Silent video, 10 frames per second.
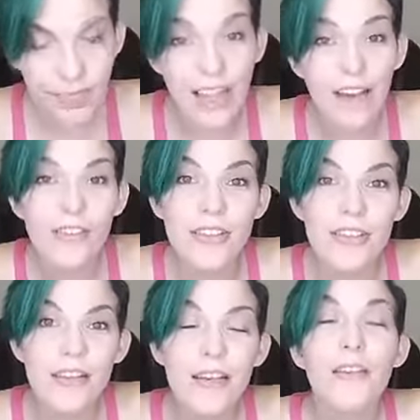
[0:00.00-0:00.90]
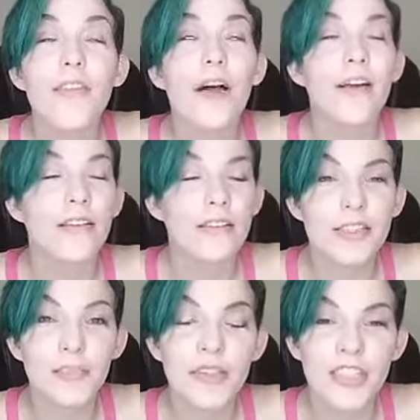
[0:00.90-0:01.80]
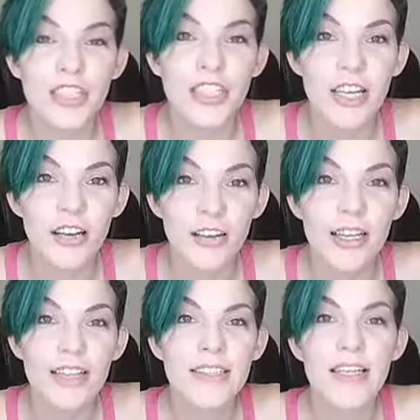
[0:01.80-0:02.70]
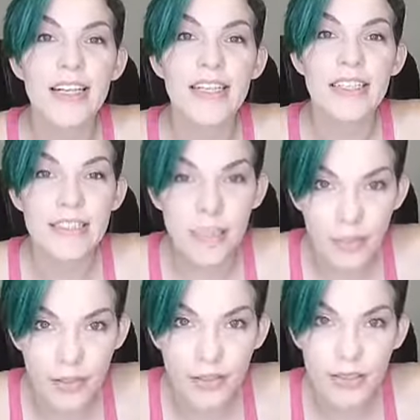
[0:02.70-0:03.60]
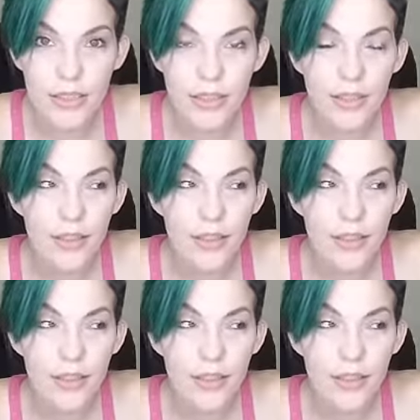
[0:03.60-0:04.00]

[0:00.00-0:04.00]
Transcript: That one, that Spirit just yelled, said acceptance.